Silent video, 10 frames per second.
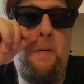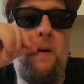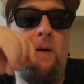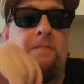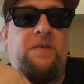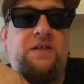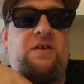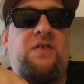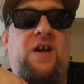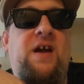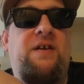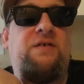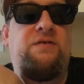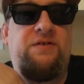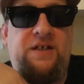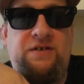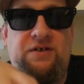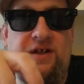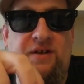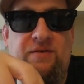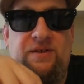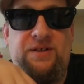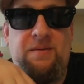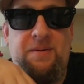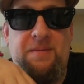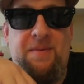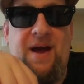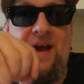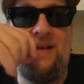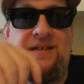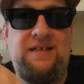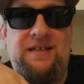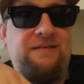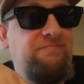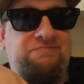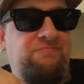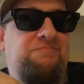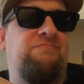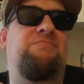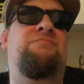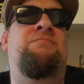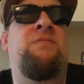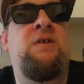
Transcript: Um, these aren't the kind of noodles that you could like crunch up in a bag and eat. Mm-mm.